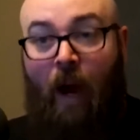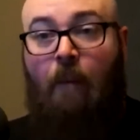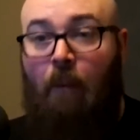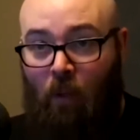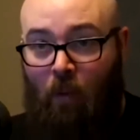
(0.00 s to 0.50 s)
I
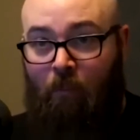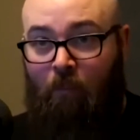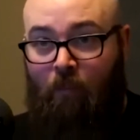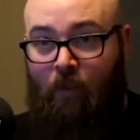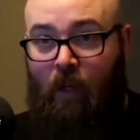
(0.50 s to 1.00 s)
am home.
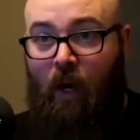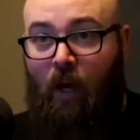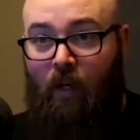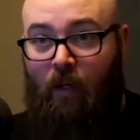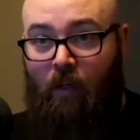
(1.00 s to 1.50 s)

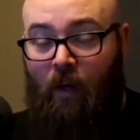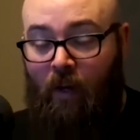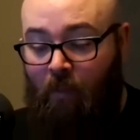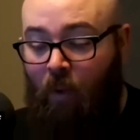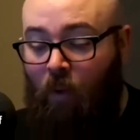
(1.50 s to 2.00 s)
I
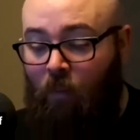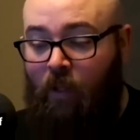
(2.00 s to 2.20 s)
am home